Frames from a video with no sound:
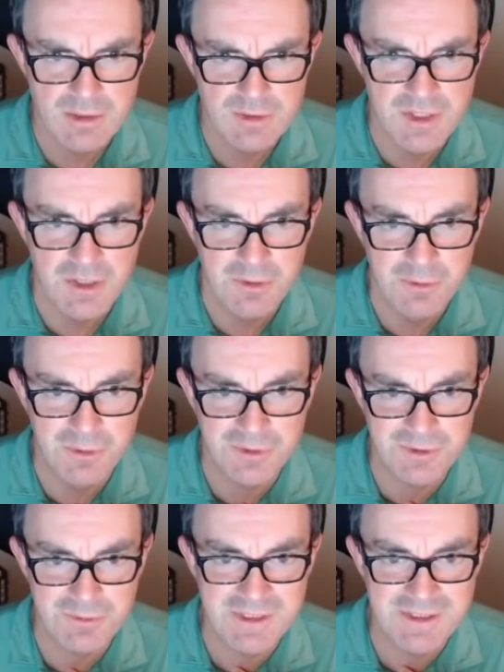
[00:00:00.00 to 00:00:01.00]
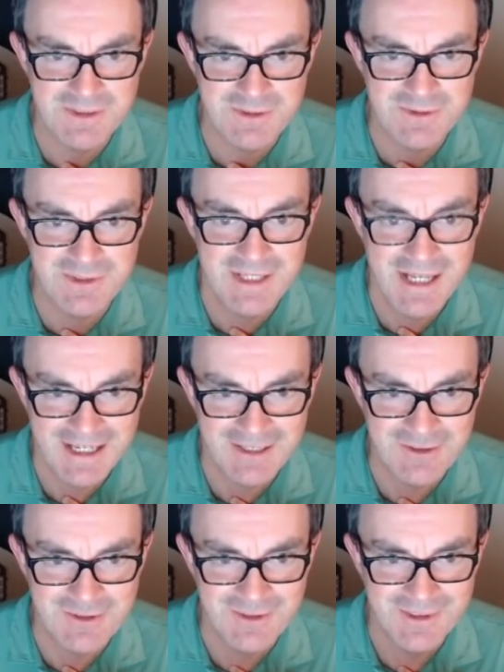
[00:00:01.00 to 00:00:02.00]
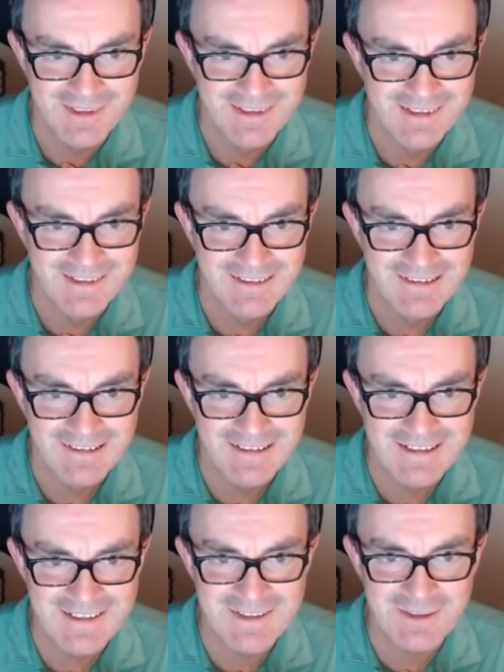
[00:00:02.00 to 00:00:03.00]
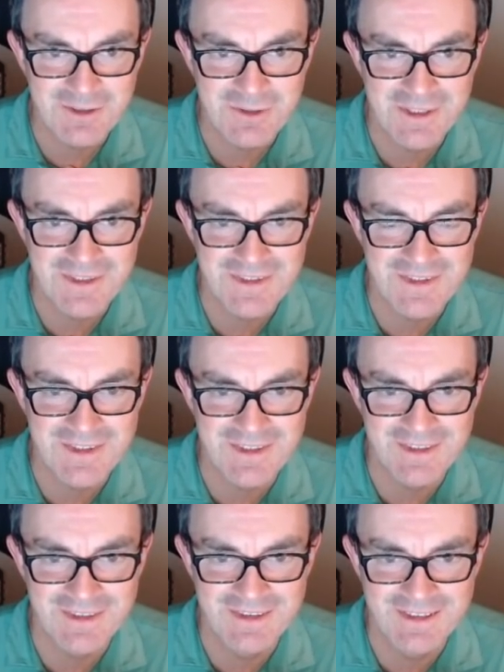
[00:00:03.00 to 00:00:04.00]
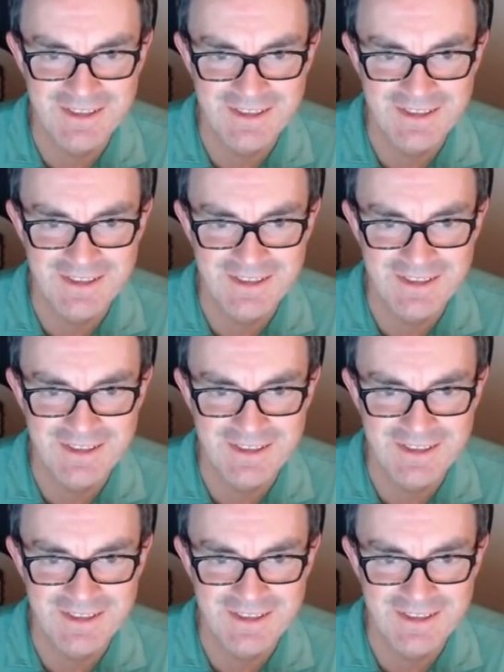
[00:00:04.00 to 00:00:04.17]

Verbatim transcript: So what do we do now? Is the question.